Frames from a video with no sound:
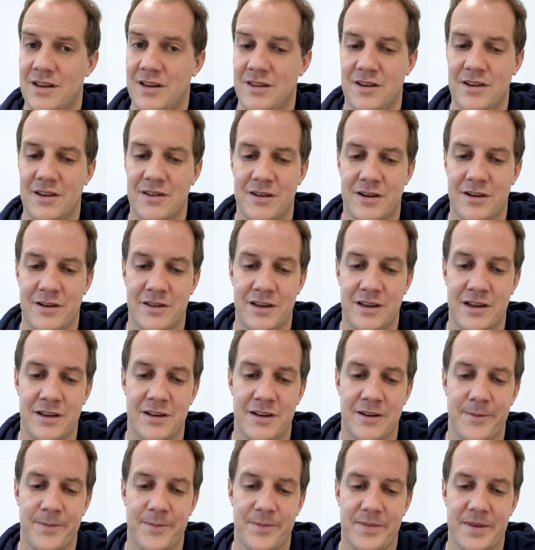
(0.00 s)
And these are the,
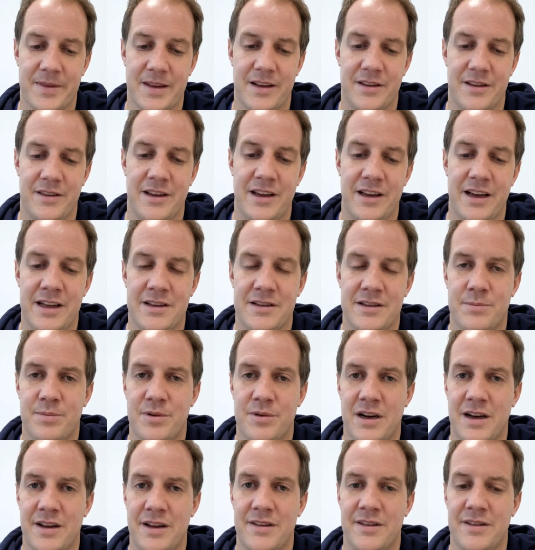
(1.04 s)
the
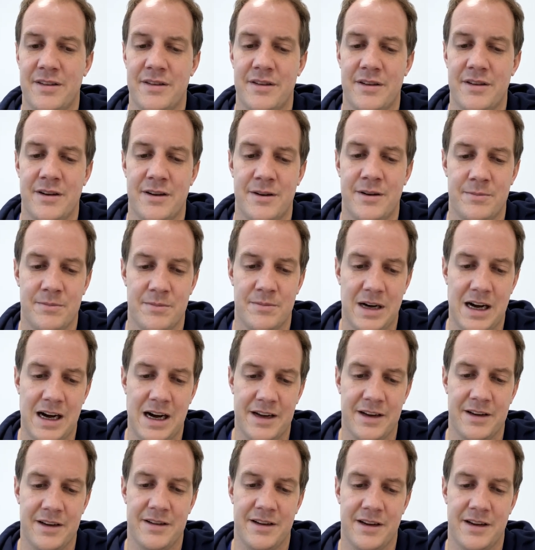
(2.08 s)
enterprise um,
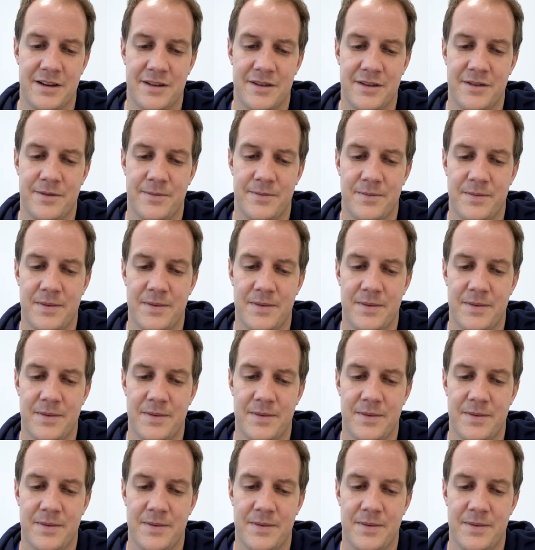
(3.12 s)
architects.